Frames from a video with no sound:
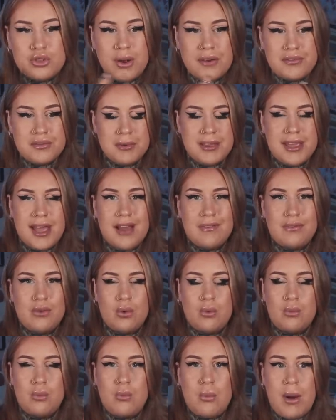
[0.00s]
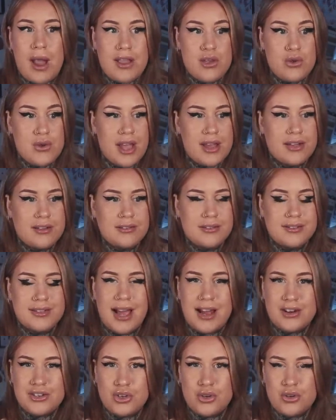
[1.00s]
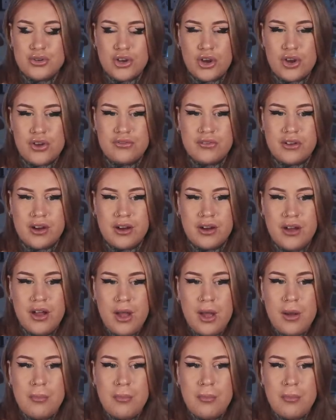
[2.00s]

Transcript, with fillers: You have to be careful where you get tattooed over